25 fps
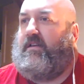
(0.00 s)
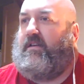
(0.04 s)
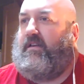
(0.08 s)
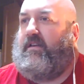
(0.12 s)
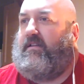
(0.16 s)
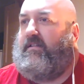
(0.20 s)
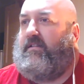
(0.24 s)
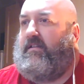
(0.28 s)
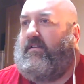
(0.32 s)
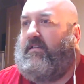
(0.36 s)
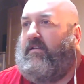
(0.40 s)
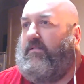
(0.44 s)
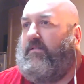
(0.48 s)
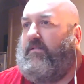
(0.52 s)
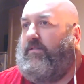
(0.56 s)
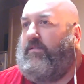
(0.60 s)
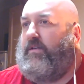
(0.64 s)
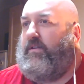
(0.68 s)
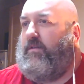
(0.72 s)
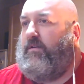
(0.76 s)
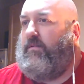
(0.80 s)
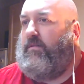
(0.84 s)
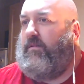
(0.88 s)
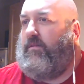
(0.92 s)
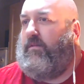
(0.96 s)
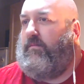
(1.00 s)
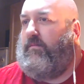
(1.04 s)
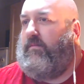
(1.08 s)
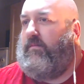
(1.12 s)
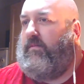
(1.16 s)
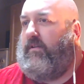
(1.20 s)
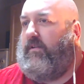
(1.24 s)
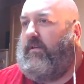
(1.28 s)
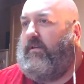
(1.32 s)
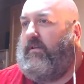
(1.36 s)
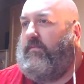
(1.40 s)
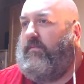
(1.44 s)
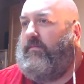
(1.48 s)
Yeah, so if you know them,
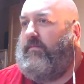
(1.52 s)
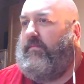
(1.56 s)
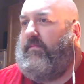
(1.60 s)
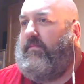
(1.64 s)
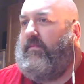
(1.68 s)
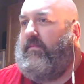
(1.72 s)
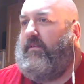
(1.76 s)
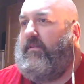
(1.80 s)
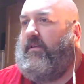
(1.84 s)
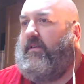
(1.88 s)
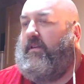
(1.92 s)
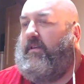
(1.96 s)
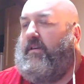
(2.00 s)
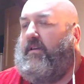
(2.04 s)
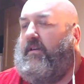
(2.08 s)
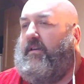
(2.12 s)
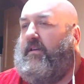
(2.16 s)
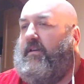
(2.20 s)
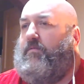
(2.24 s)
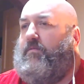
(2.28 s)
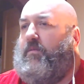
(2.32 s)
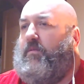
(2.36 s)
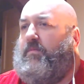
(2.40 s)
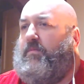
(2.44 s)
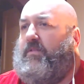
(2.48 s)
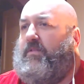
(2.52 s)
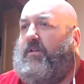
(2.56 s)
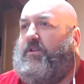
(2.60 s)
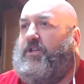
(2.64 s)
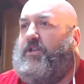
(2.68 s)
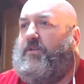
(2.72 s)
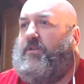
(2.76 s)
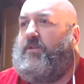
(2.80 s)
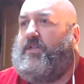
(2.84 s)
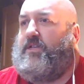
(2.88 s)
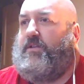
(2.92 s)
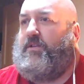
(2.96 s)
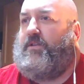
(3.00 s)
Rob's a
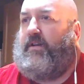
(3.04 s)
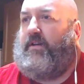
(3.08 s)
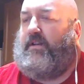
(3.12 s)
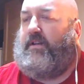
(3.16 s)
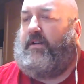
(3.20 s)
Chelsea fan.